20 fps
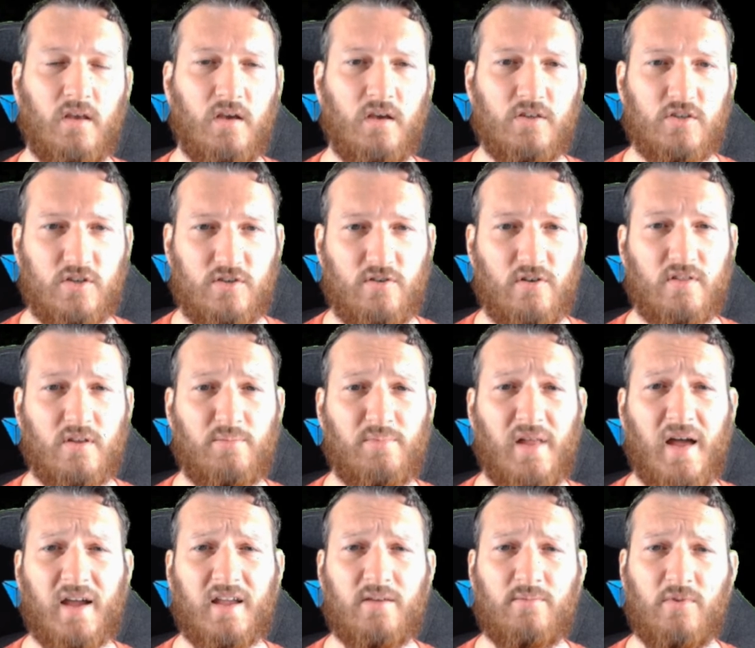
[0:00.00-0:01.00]
She noted that
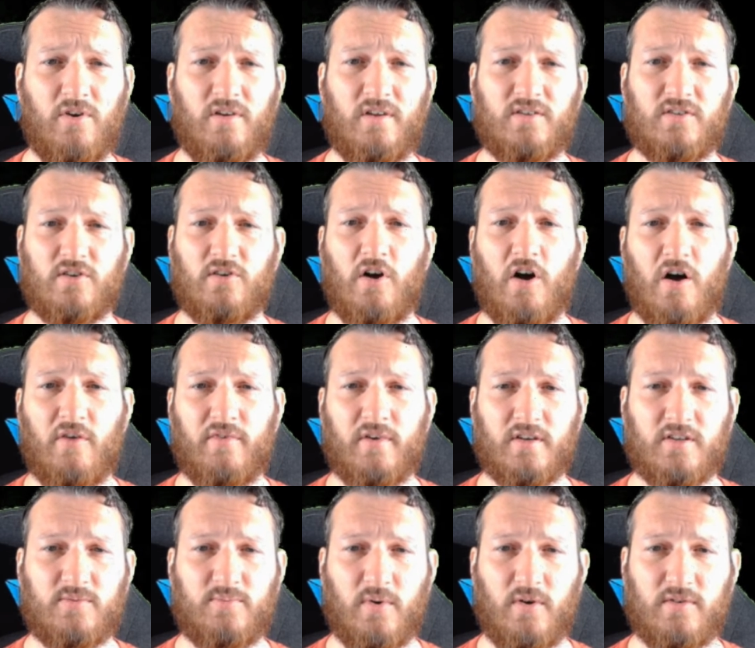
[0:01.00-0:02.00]
Black communities are often
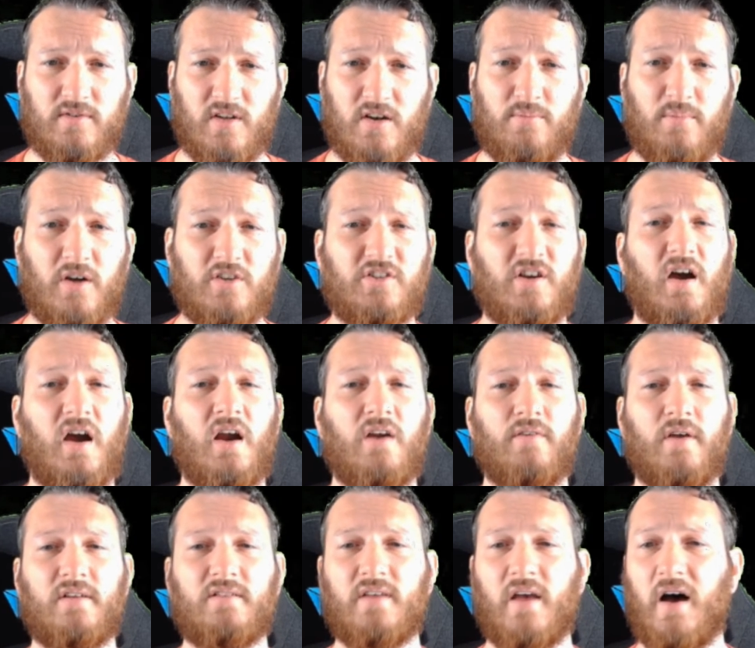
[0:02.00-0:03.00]
exposed at a much higher
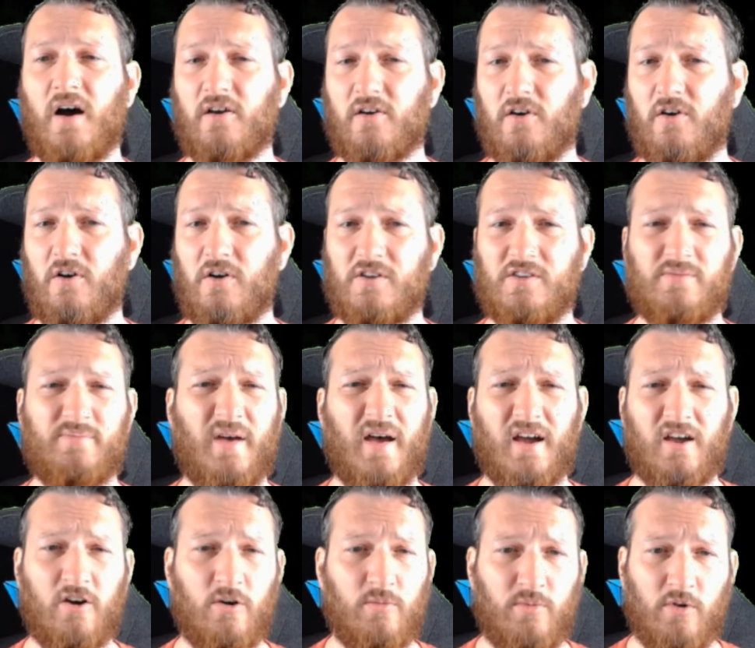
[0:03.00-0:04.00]
rate to alcohol and
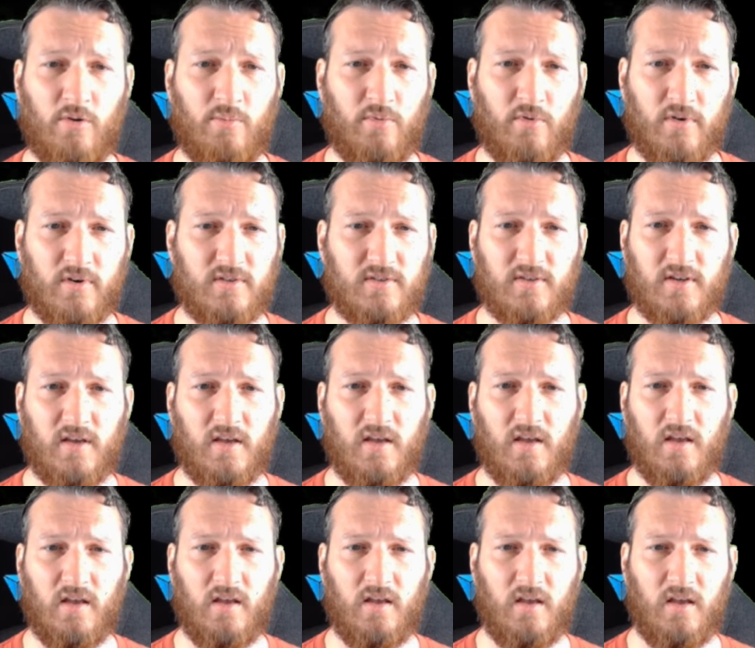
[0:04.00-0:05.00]
tobacco billboards,
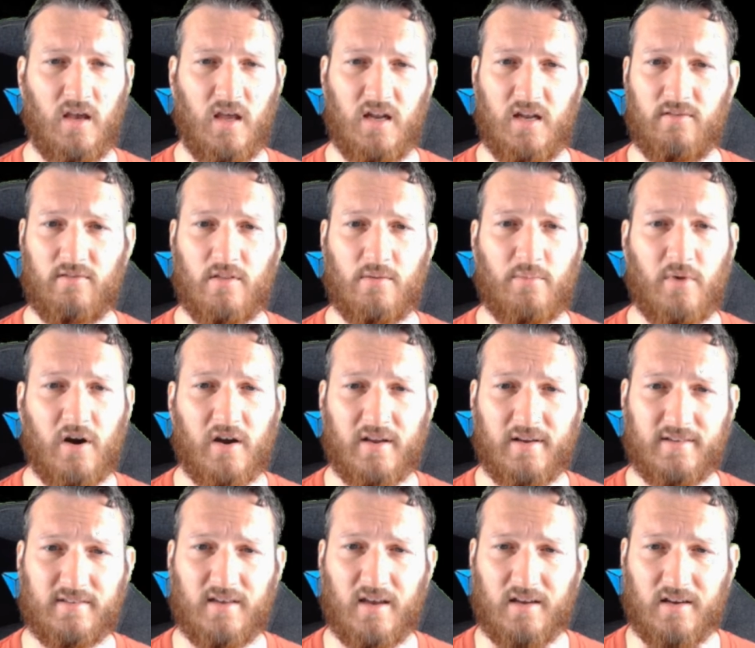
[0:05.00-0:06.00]
and even the
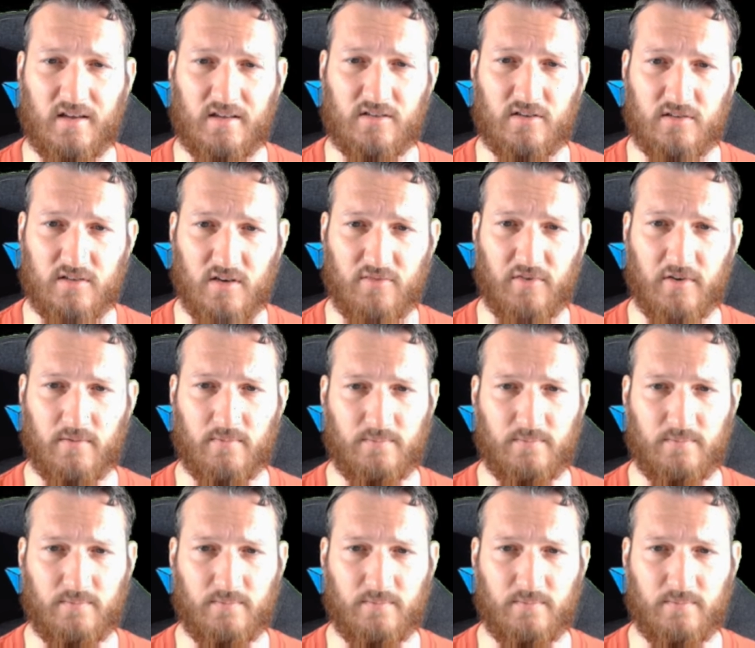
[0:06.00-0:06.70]
marketing techniques are different.